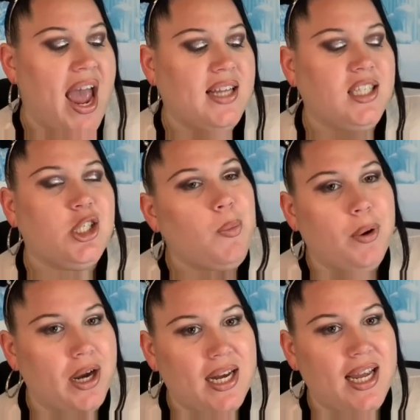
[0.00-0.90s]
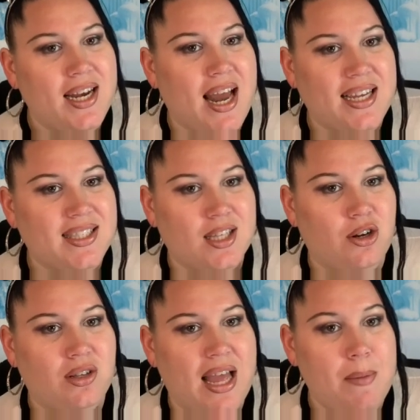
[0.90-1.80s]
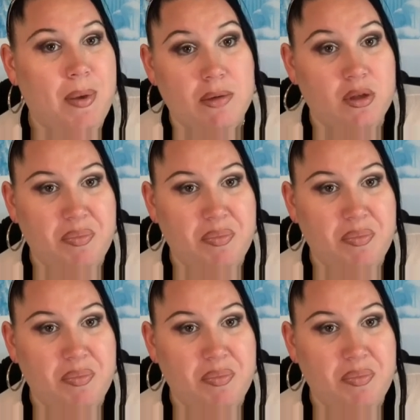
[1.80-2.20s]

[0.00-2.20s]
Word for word: It's such a pretty, nice little like baby